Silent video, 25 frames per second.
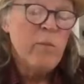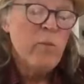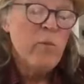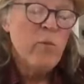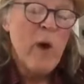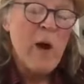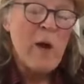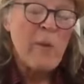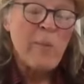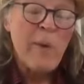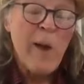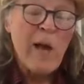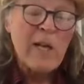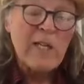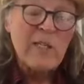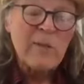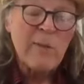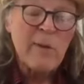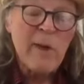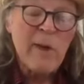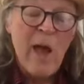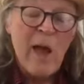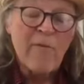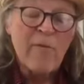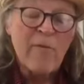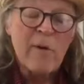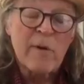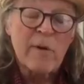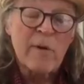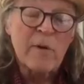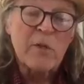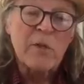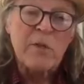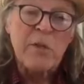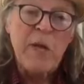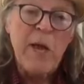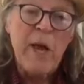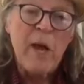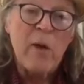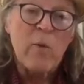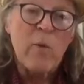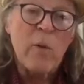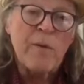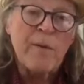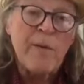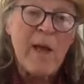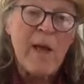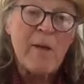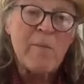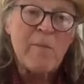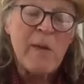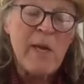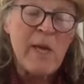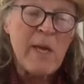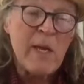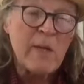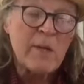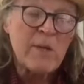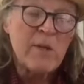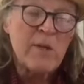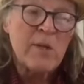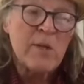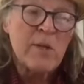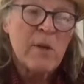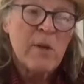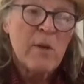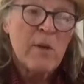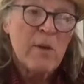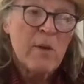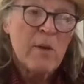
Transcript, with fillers: quite possibly ever understand what that means